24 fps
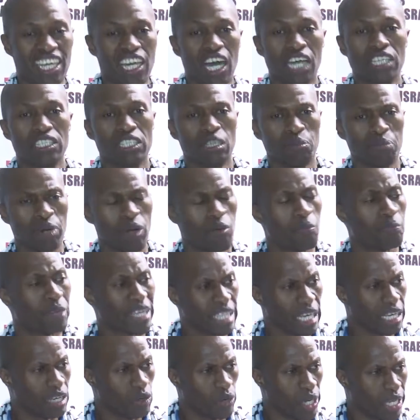is a problem.
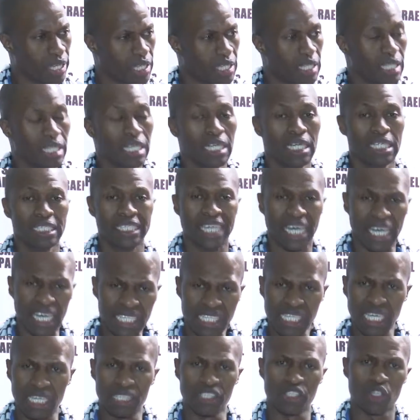But anyway, the
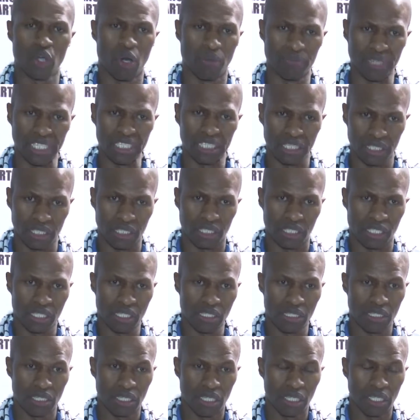essence, comrade, is